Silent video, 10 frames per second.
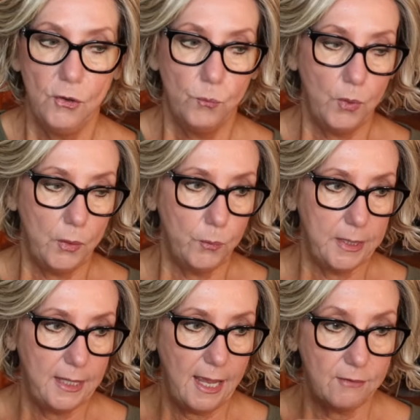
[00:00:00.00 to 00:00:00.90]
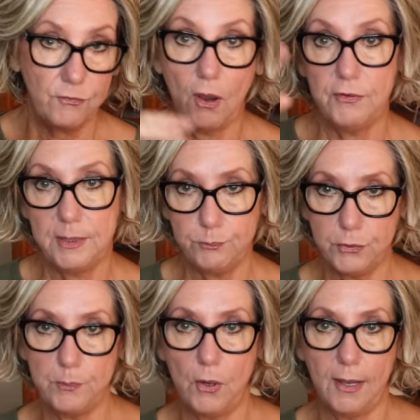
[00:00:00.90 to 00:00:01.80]
where we have already
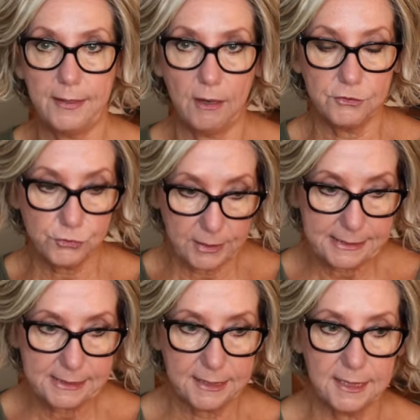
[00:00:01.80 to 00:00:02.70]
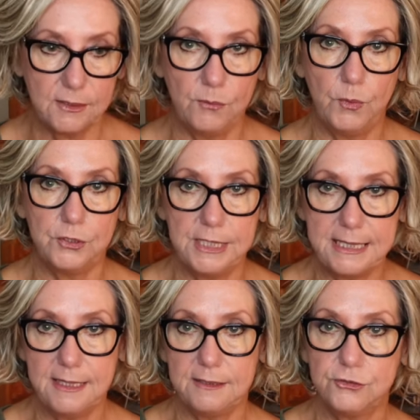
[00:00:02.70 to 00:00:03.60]
pre-bought our train ticket, and we're
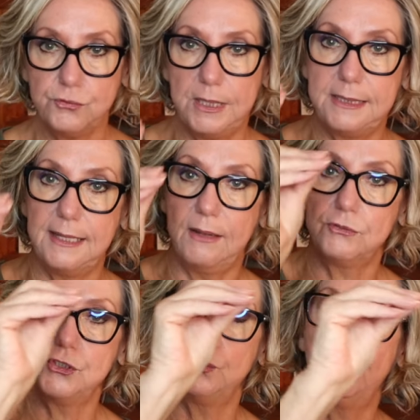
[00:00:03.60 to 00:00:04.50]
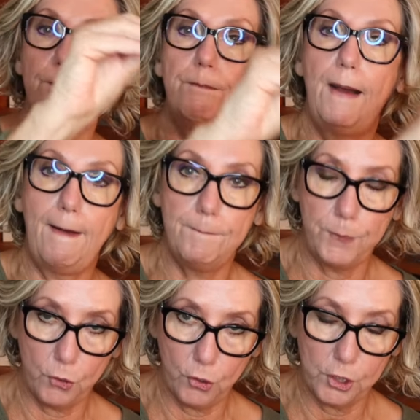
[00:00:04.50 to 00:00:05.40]
taking the train down to
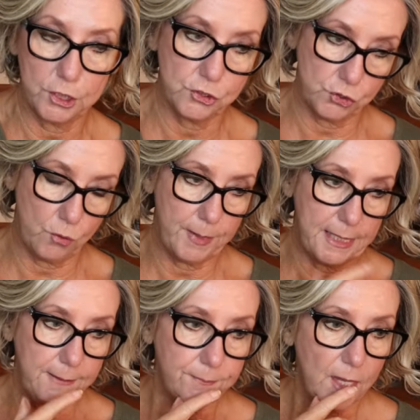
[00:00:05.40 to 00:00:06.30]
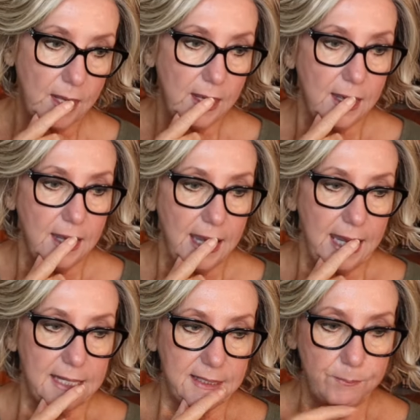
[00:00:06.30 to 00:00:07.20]
Bamberg, Germany.
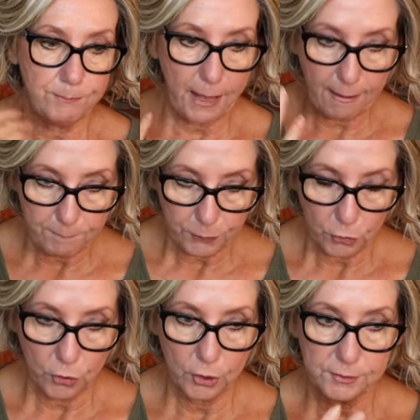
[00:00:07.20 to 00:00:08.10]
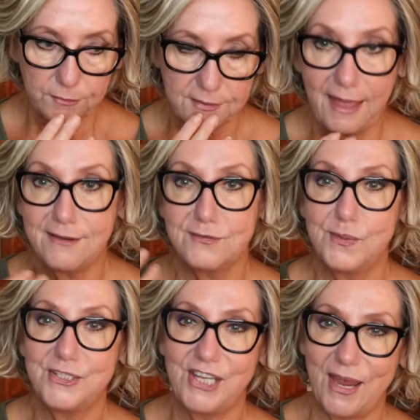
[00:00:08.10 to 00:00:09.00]
And in Bamberg, that is
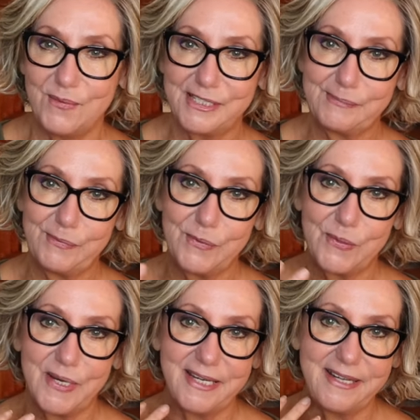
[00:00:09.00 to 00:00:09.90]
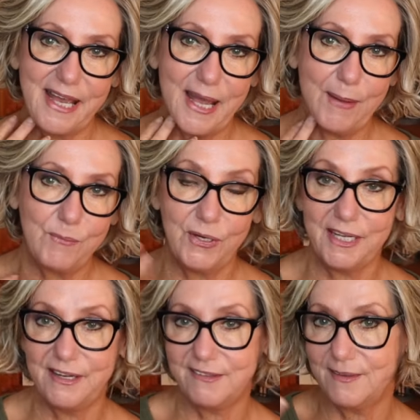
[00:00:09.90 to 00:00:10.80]
where Jay was born. Um, we're
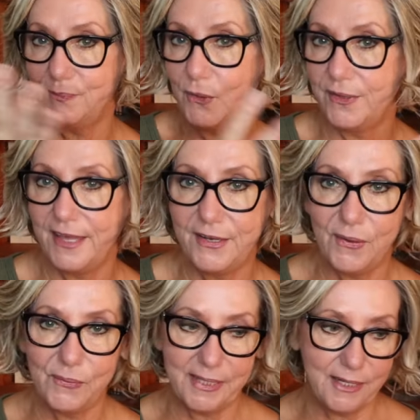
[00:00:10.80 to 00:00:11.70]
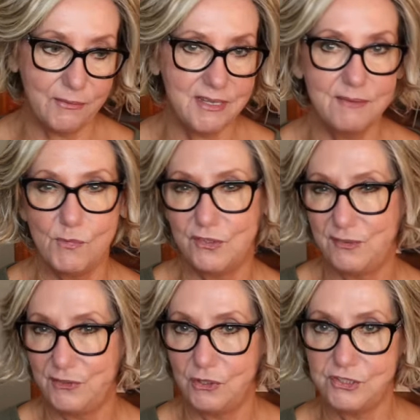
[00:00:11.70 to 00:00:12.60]
going to explore that whole area. Most
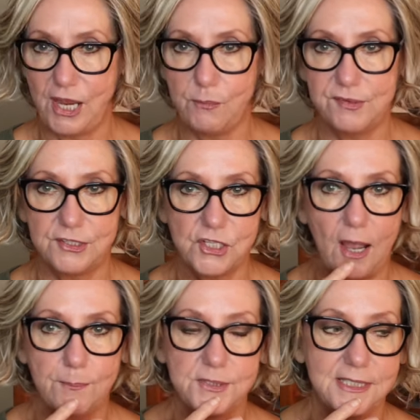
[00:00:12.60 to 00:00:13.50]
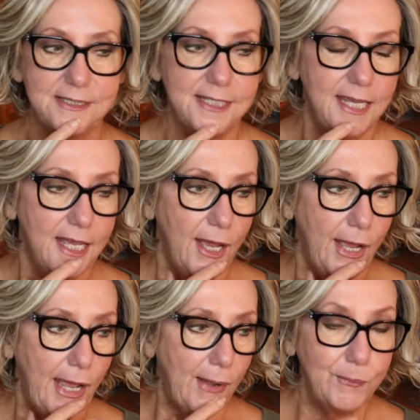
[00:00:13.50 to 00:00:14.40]
of you know Jay was adopted.
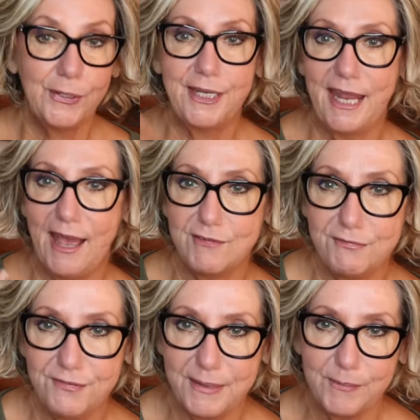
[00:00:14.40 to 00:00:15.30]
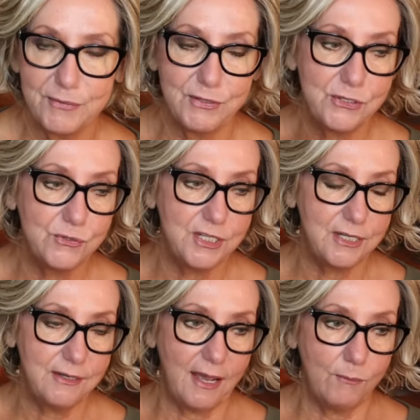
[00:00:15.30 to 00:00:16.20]
Uh, we're going to have a family
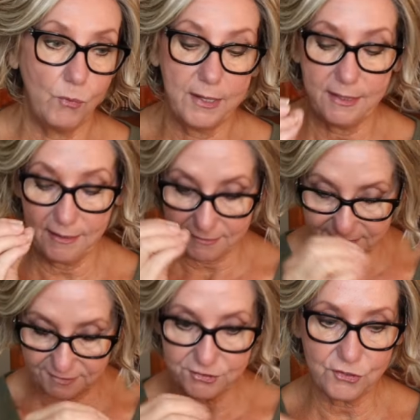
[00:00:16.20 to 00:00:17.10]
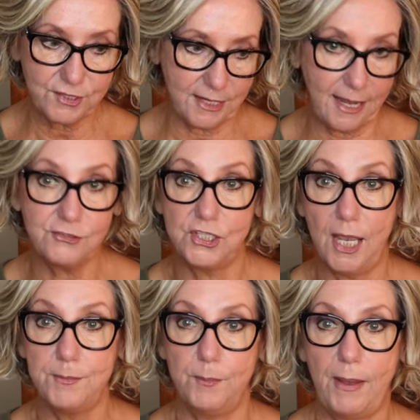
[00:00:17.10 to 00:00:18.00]
reunion uh, when his sister's going to actually
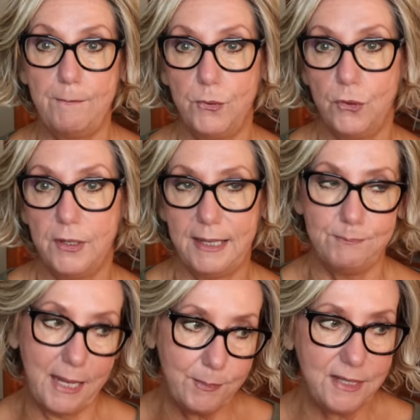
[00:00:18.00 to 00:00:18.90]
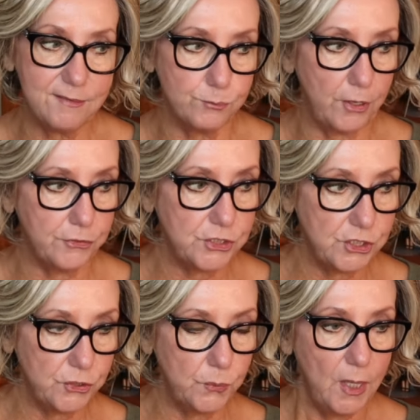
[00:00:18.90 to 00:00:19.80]
come to Bamberg, and maybe his brother
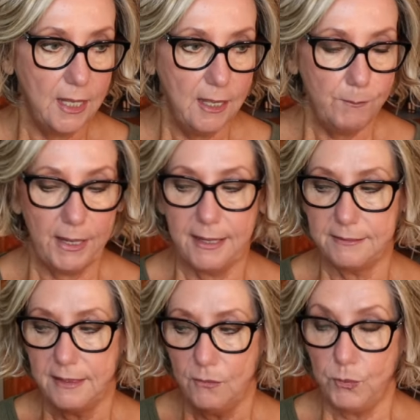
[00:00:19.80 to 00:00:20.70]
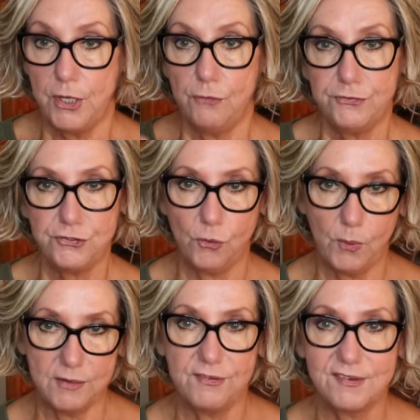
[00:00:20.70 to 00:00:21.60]
too. But we know for sure
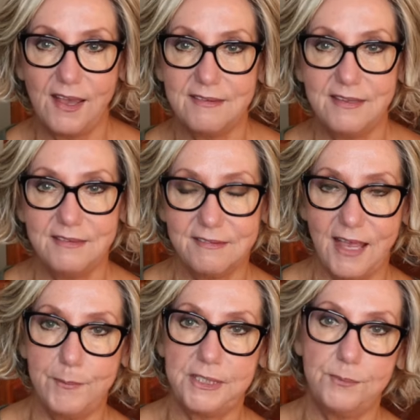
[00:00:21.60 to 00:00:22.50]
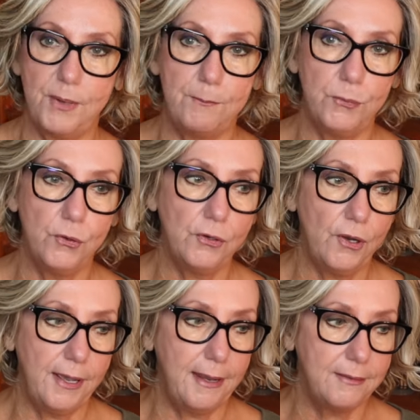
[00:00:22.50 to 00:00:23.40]
one of his cousins is coming to Bamberg,
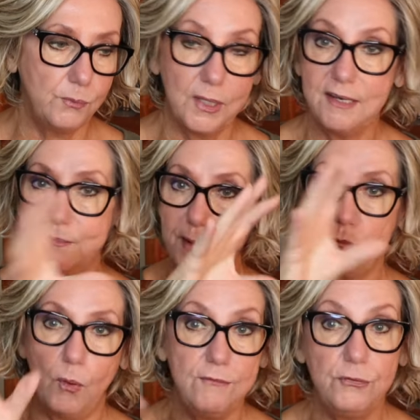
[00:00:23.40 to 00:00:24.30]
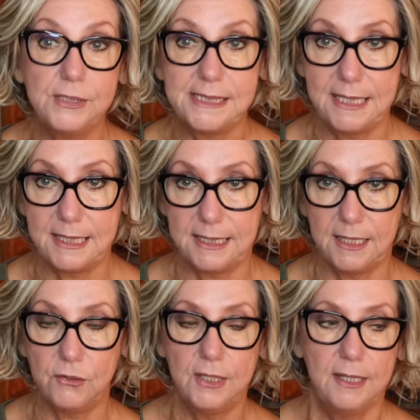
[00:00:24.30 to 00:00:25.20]
and we're going to spend one full day
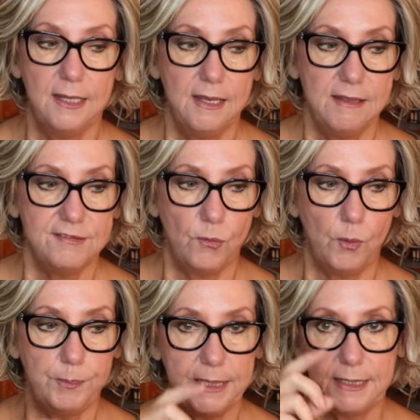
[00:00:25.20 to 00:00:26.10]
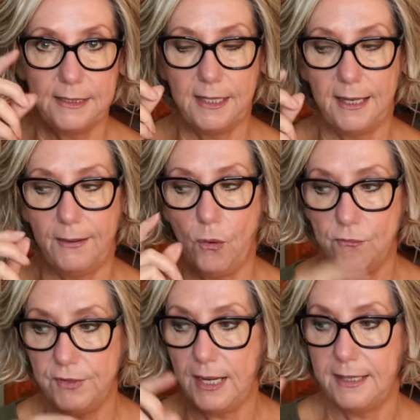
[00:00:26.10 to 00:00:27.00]
there. So we'll be uh,
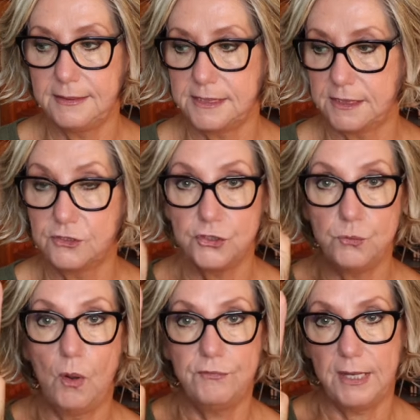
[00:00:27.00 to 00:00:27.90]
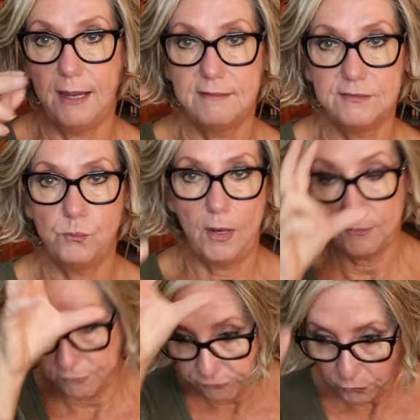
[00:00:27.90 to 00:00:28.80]
overnight, two overnights,
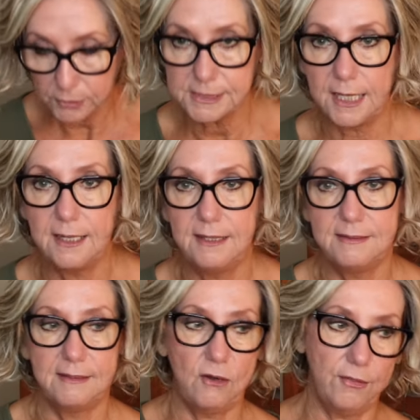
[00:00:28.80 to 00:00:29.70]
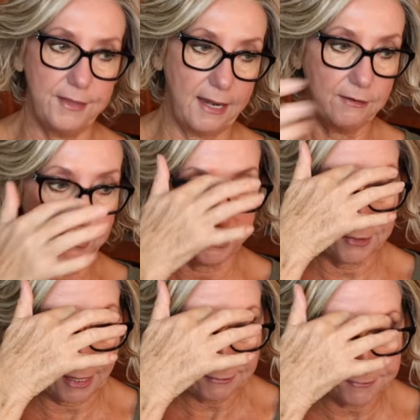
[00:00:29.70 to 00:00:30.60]
one full day. And then on that
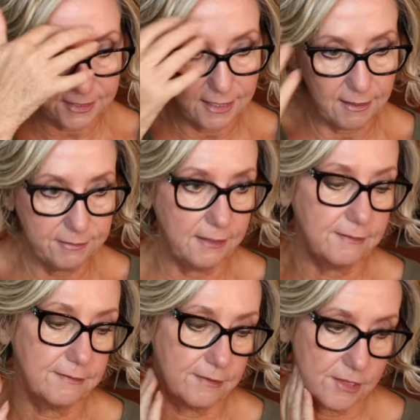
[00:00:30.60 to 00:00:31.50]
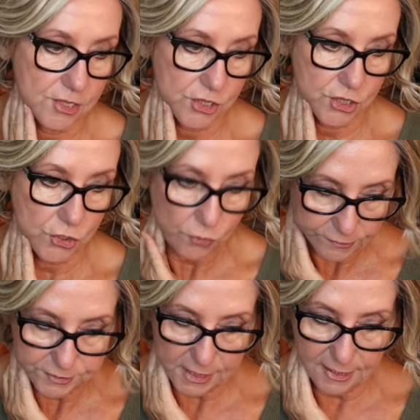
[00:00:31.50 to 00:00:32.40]
next day, I think it's
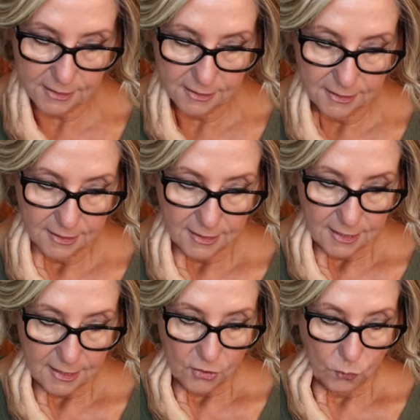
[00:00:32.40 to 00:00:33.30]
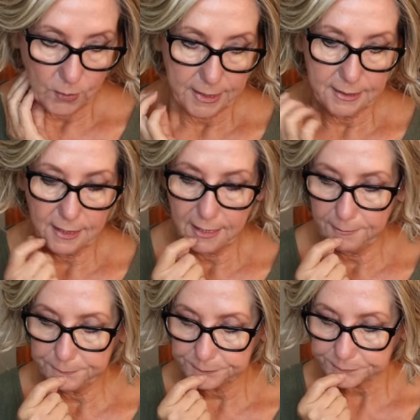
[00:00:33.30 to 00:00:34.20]
Thursday, we
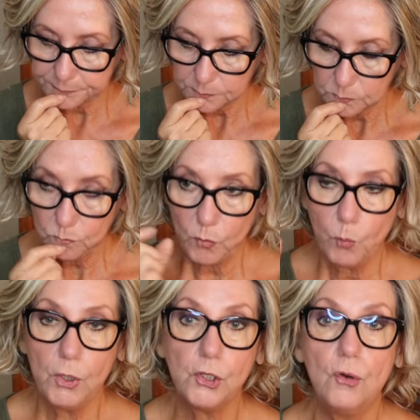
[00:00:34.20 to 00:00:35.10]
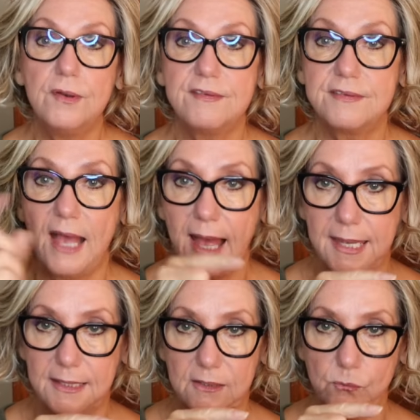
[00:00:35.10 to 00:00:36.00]
um, will go to
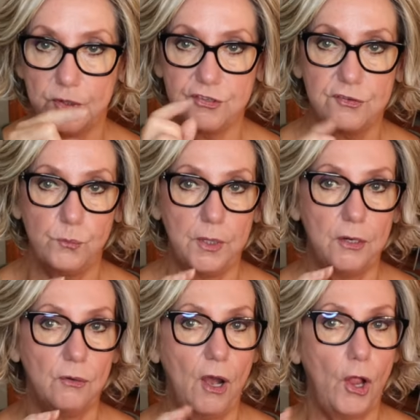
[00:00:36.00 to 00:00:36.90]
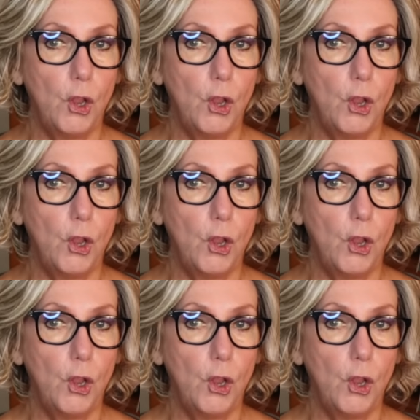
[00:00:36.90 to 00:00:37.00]
Zile, which is where a